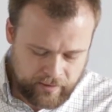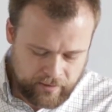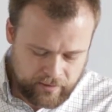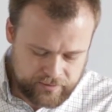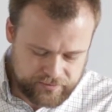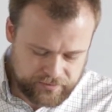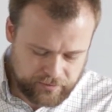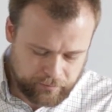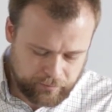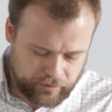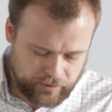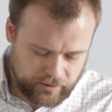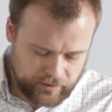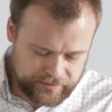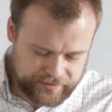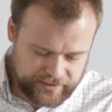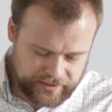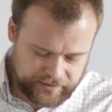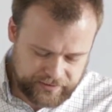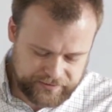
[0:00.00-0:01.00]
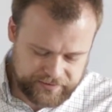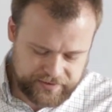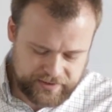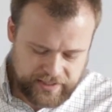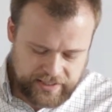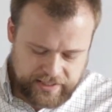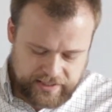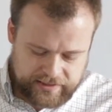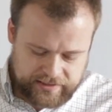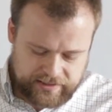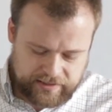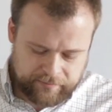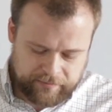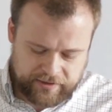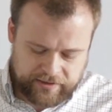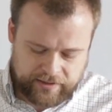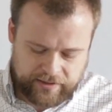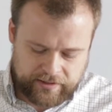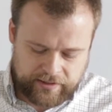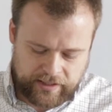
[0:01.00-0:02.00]
So Paul tells
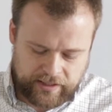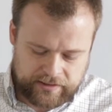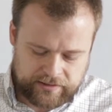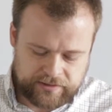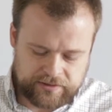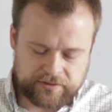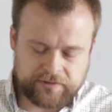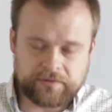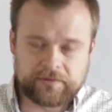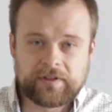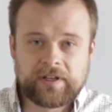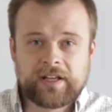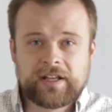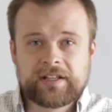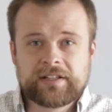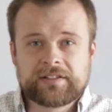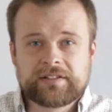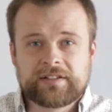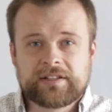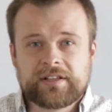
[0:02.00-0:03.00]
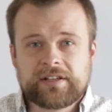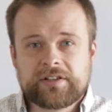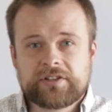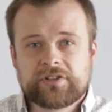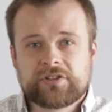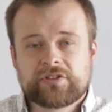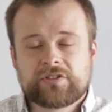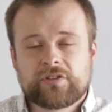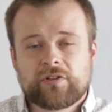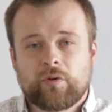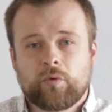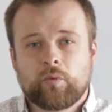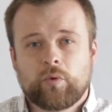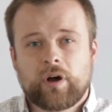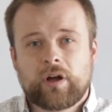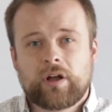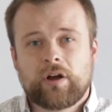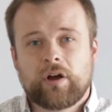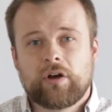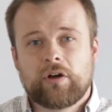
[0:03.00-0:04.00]
Timothy then to teach
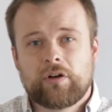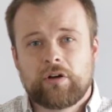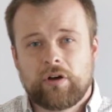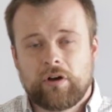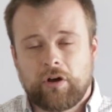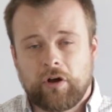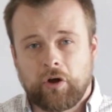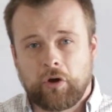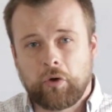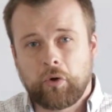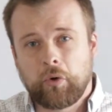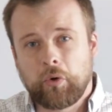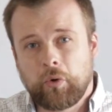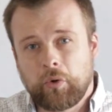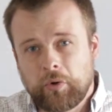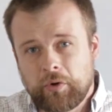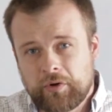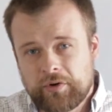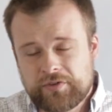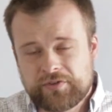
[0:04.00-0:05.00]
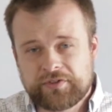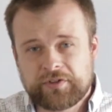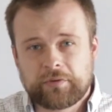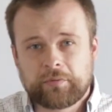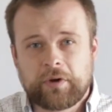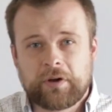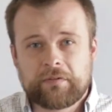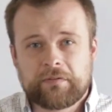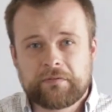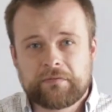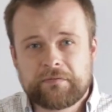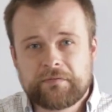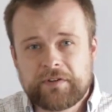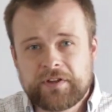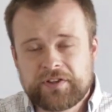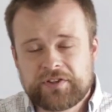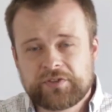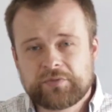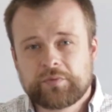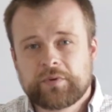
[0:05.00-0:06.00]
what accords or what
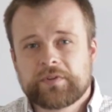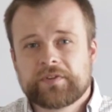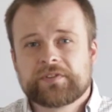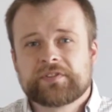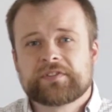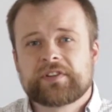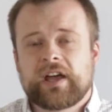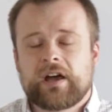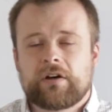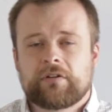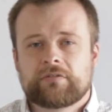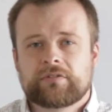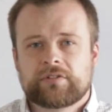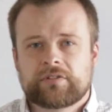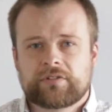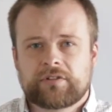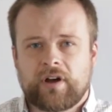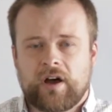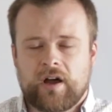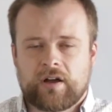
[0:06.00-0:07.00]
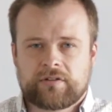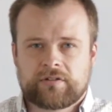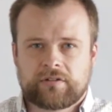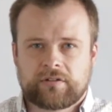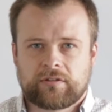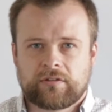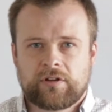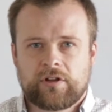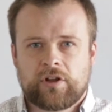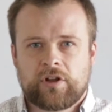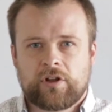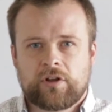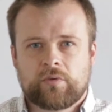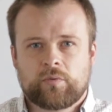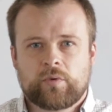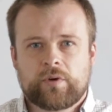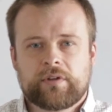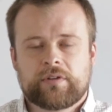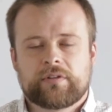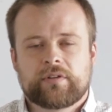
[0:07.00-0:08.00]
fits with sound doctrine,
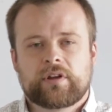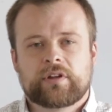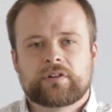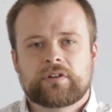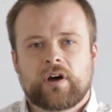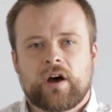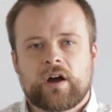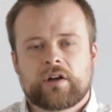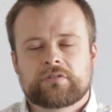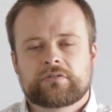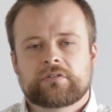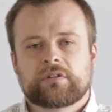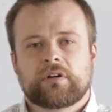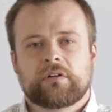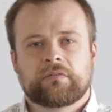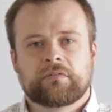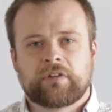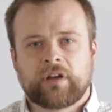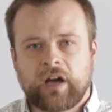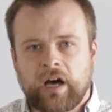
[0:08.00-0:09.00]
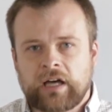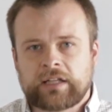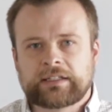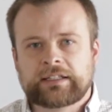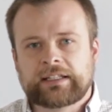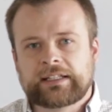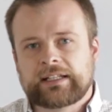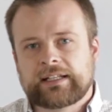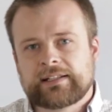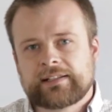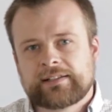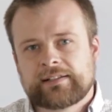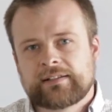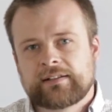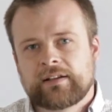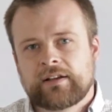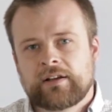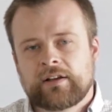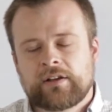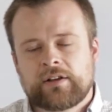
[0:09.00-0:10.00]
with a doctrine of godliness.
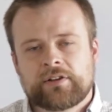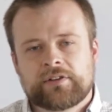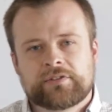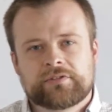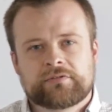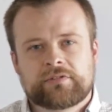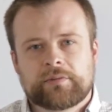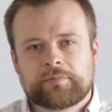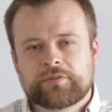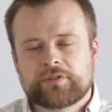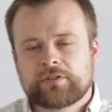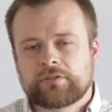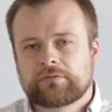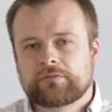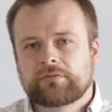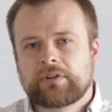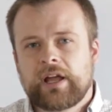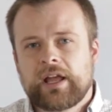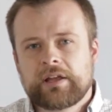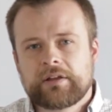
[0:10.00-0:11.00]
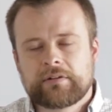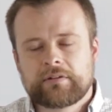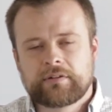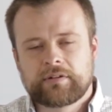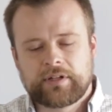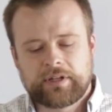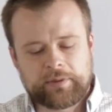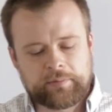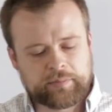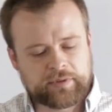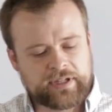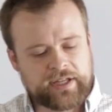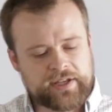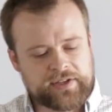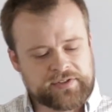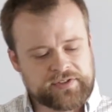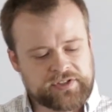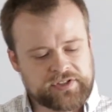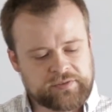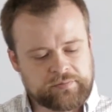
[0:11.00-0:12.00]
Scripture regularly
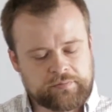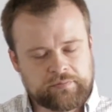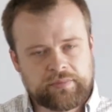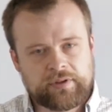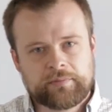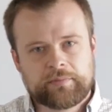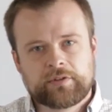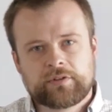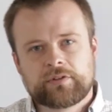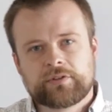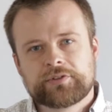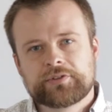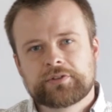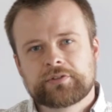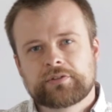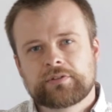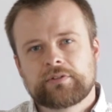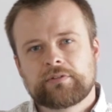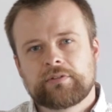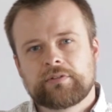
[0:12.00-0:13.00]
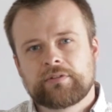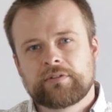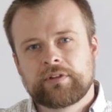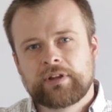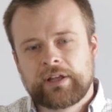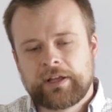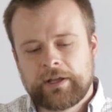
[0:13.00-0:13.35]
places biblical truth